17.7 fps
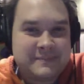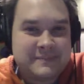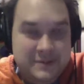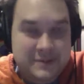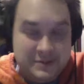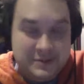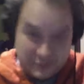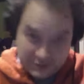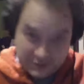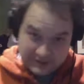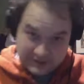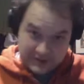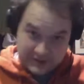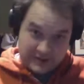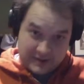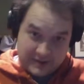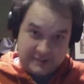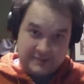with this
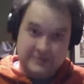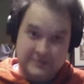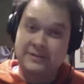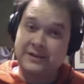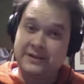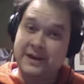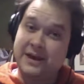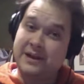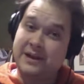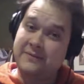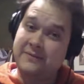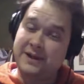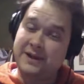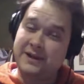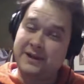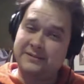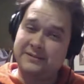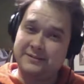hair, you gotta have
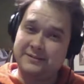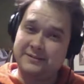hats.